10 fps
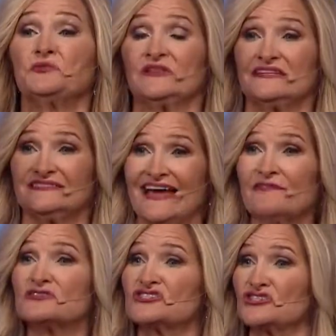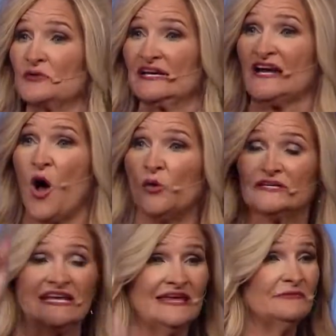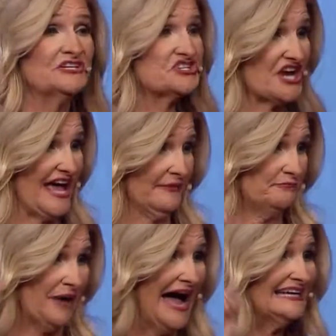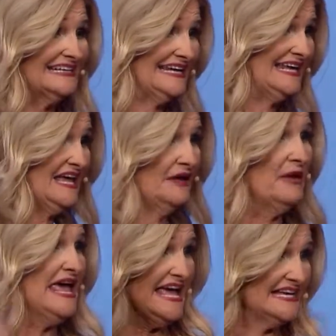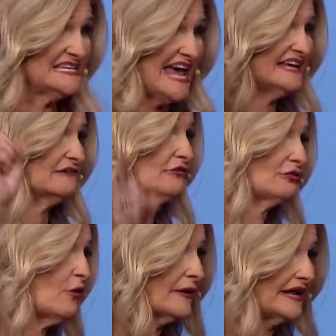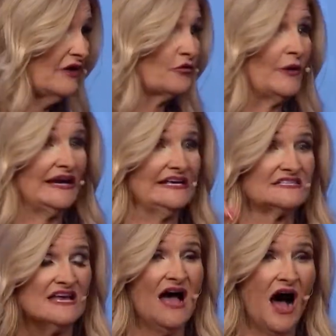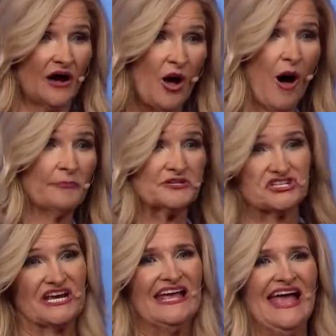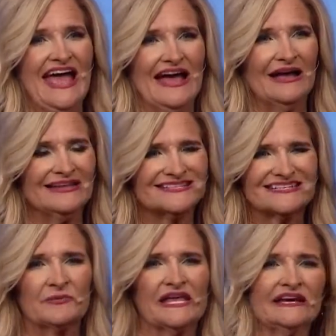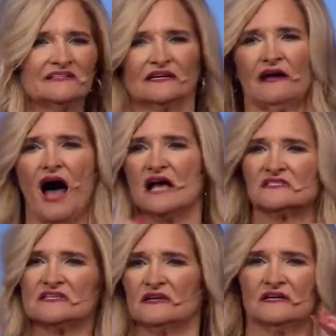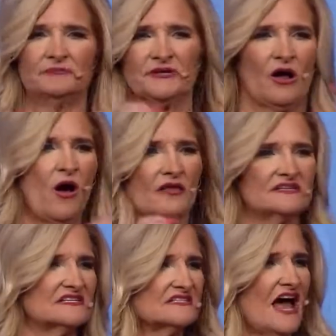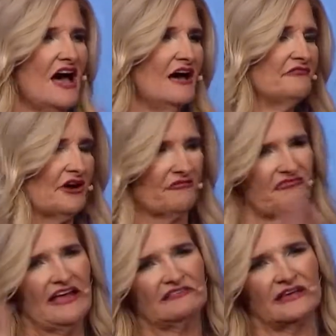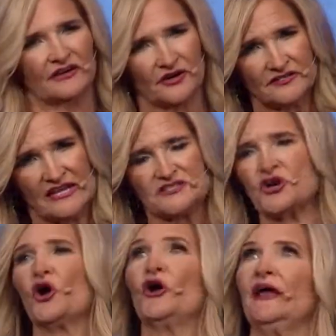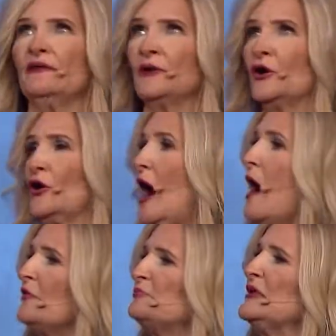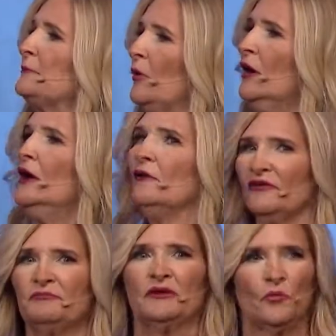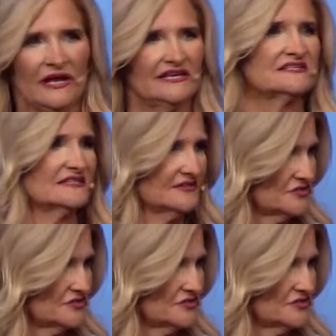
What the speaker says: what the devil's doing and holding him in check and binding him and taking authority over what he's accomplishing, instead we get into gossip and all this stuff and our faith gets hurt, and then we hurt all the people we've been witnessing